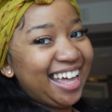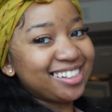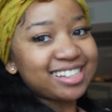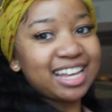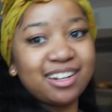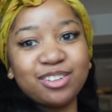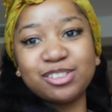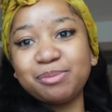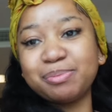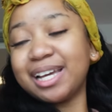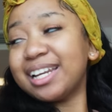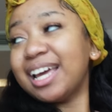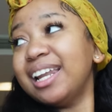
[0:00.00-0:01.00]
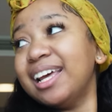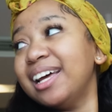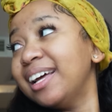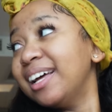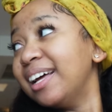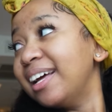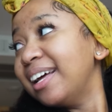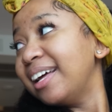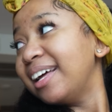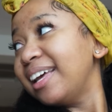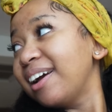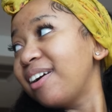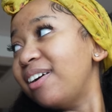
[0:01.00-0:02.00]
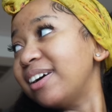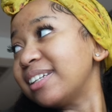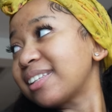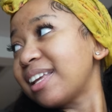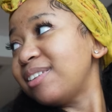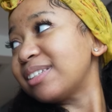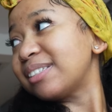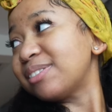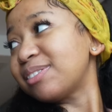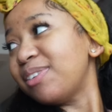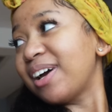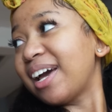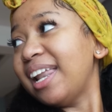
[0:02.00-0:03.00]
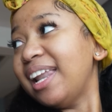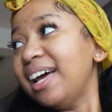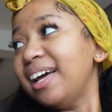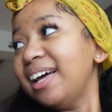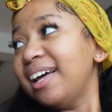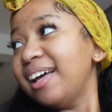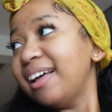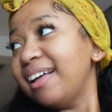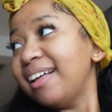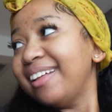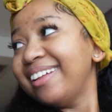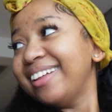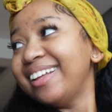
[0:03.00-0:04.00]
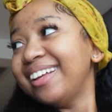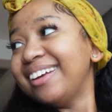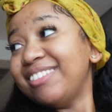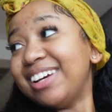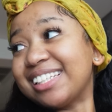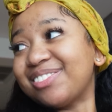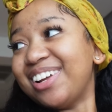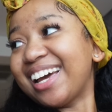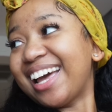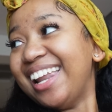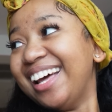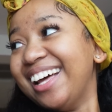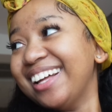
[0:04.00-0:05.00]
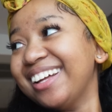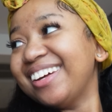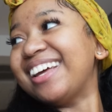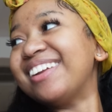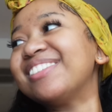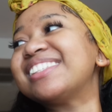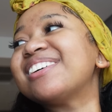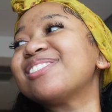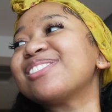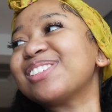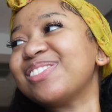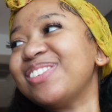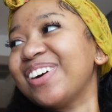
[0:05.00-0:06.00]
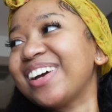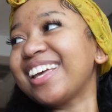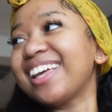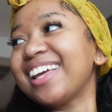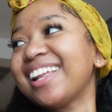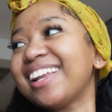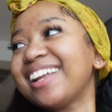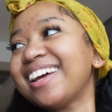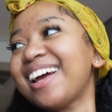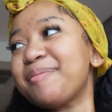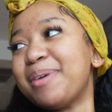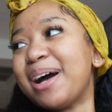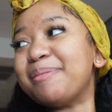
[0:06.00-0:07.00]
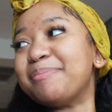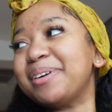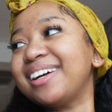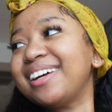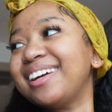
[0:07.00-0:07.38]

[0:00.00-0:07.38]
Still YouTube channel. Iko, and still us vlogger. We are vlogger. And we tell us vlogger. And bab.